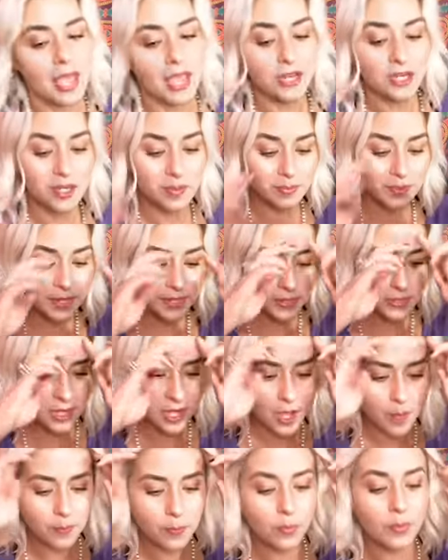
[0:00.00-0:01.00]
and you can blend
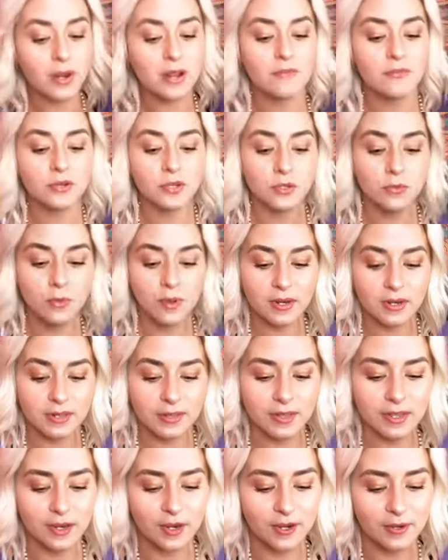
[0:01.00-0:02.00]
up whatever you want
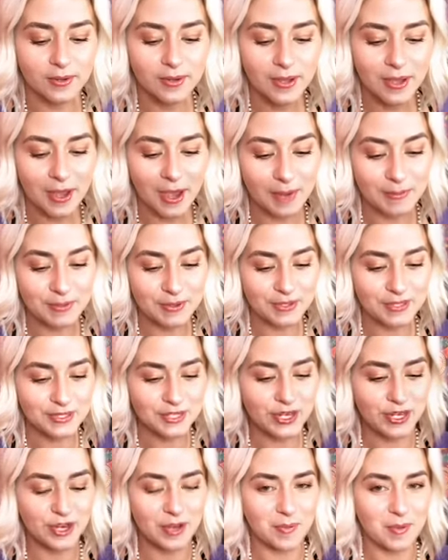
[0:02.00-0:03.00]
in there. I'm gonna
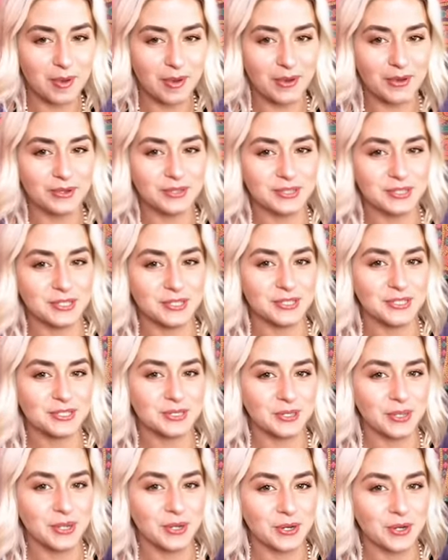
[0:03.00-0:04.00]
talk about
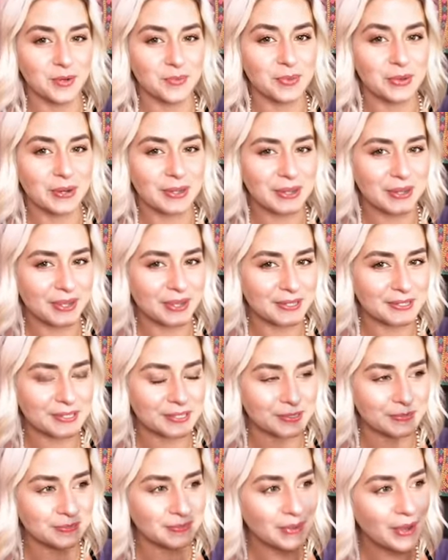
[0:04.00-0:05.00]
these later, but I got
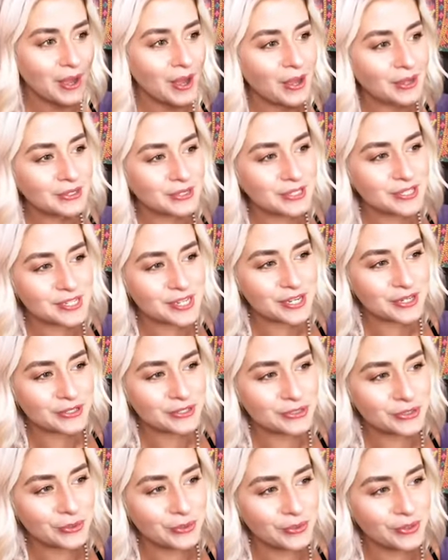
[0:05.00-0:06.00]
some holiday
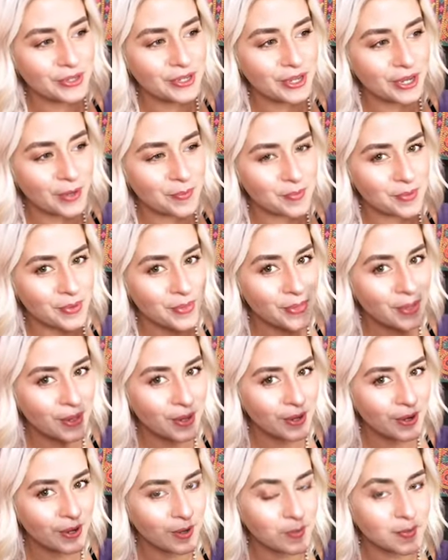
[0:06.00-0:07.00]
joy up in
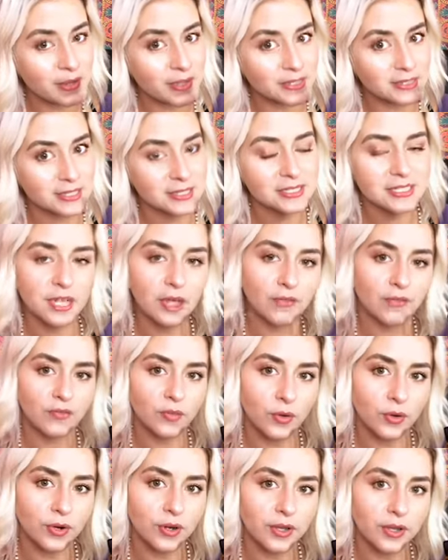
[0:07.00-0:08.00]
there because it's South
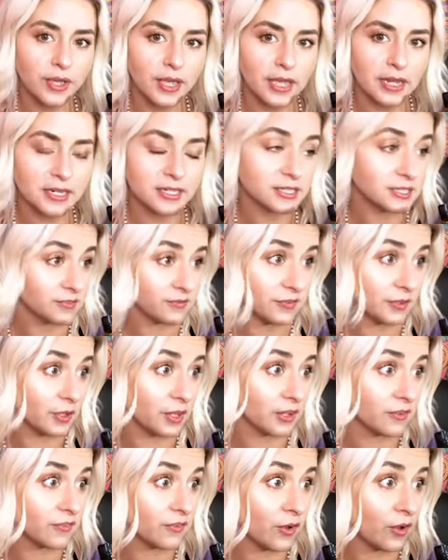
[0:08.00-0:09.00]
Florida and it doesn't feel
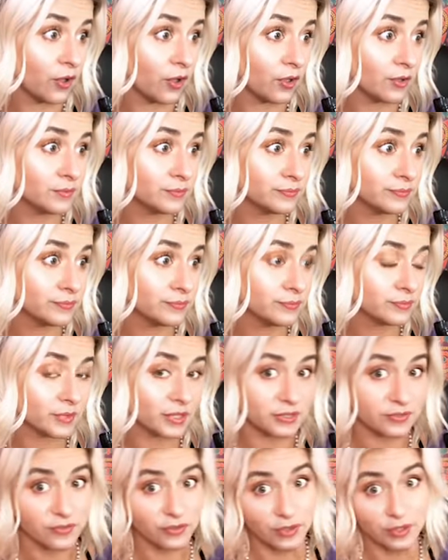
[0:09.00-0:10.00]
like fall.
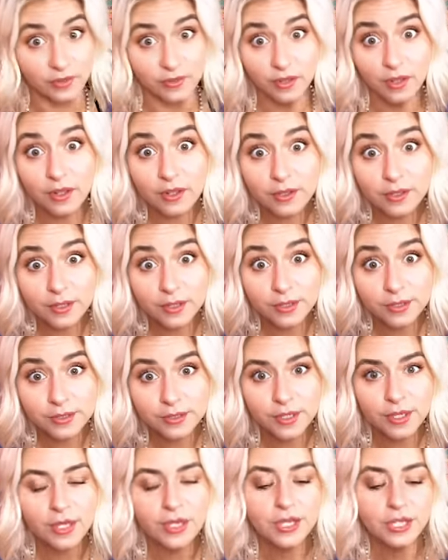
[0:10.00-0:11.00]
Doesn't feel like the holidays.
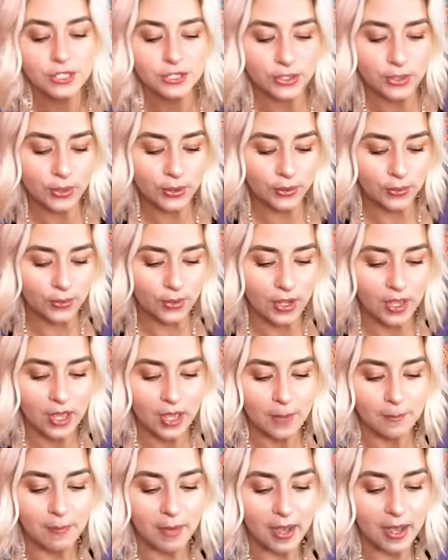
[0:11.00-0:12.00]
So
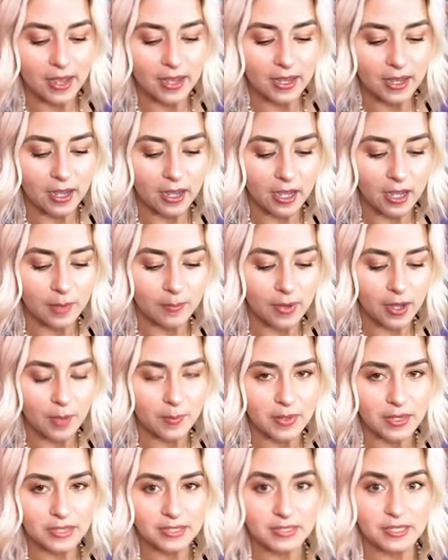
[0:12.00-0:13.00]
my um,
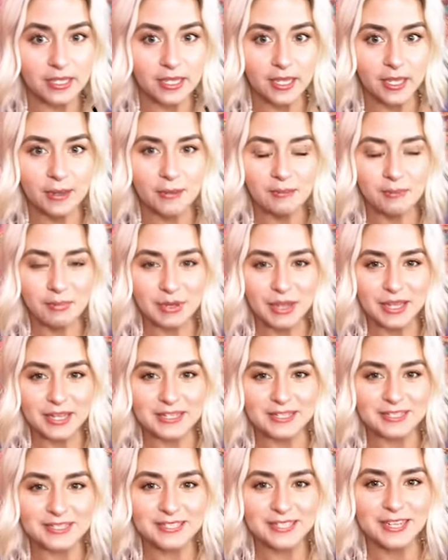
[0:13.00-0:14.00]
amazing
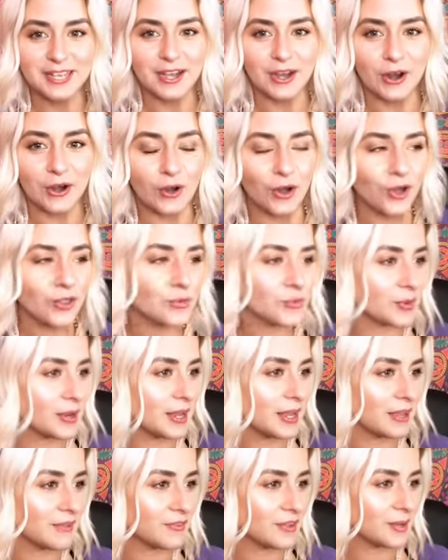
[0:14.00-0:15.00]
blends are all the
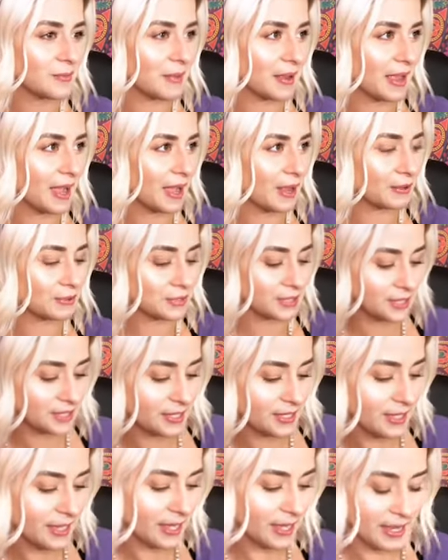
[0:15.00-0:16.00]
rave in my house
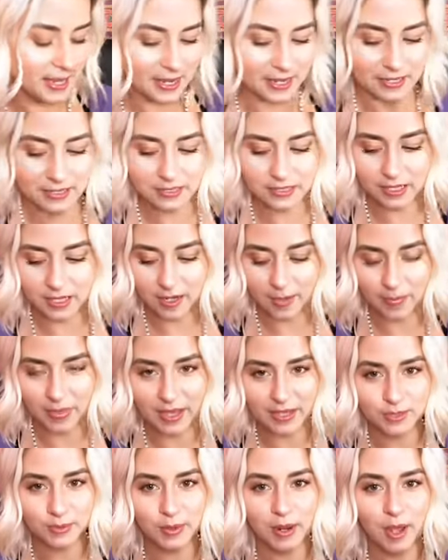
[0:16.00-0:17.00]
and um,
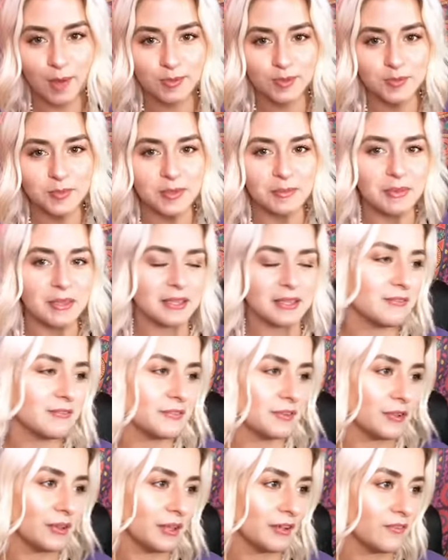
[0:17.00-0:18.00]
that's what helps me
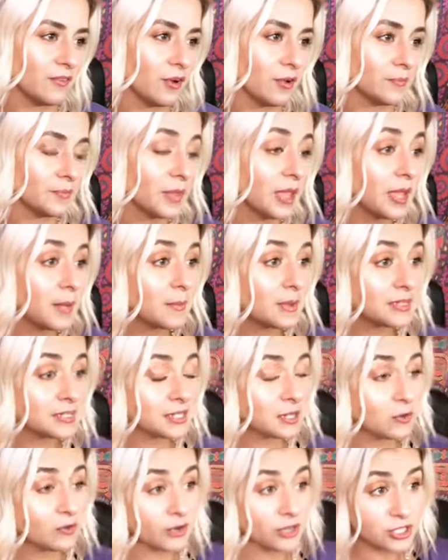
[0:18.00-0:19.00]
it feel like fall. And my
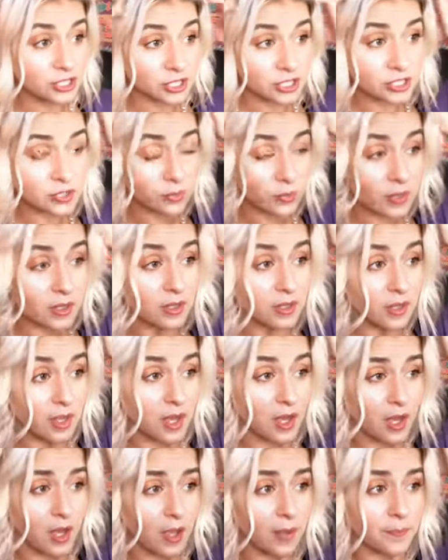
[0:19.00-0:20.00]
decorations will
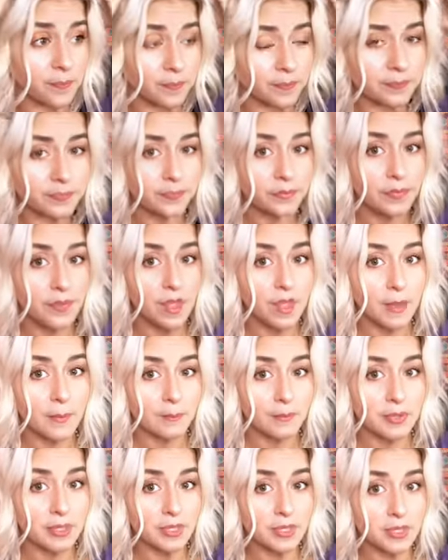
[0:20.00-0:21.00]
um,
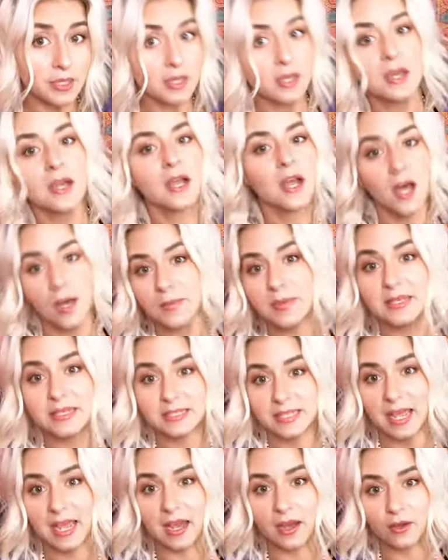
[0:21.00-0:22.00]
be
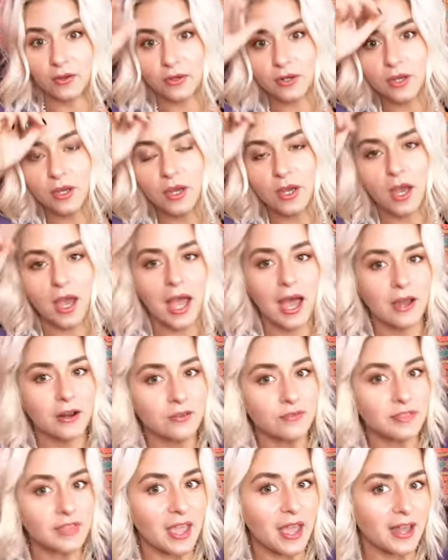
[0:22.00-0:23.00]
coming down out
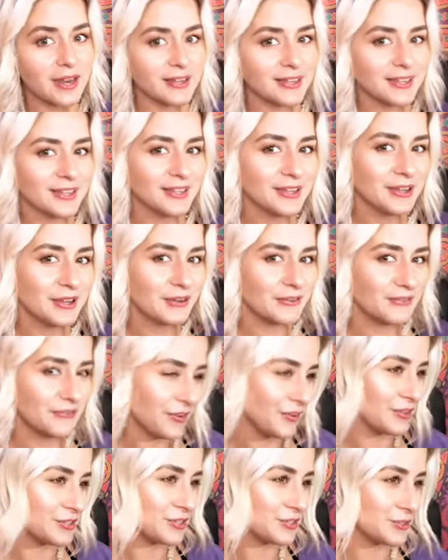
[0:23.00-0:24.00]
of the attic
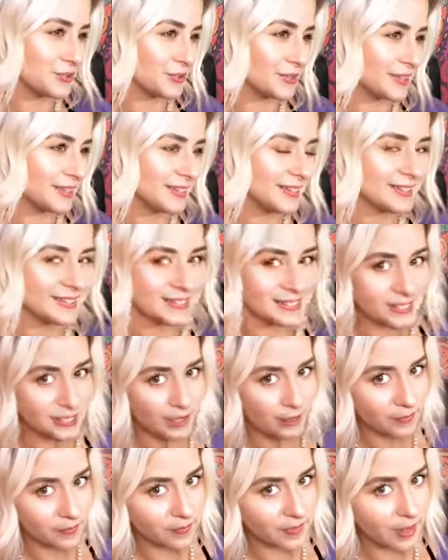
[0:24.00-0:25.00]
very shortly.
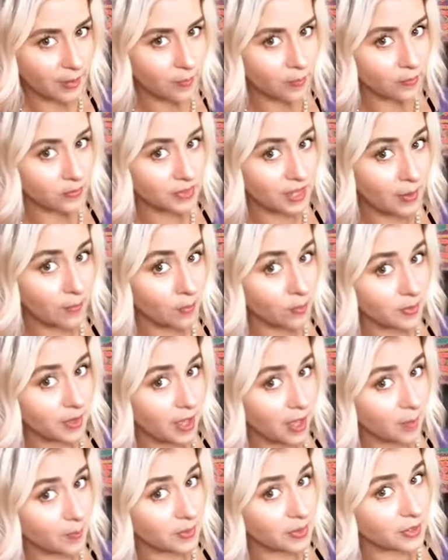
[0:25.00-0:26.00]
So that will, that will be
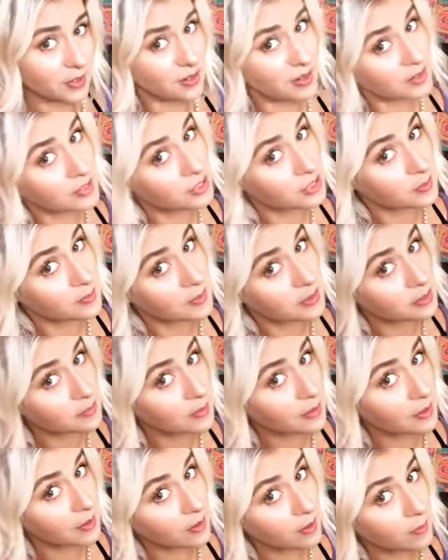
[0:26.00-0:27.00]
happening. I just messed
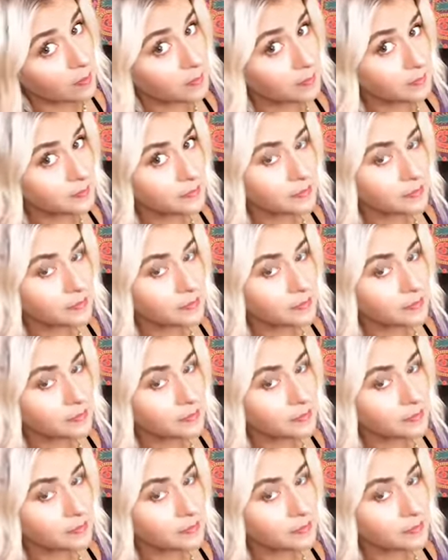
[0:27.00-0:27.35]
my hair up.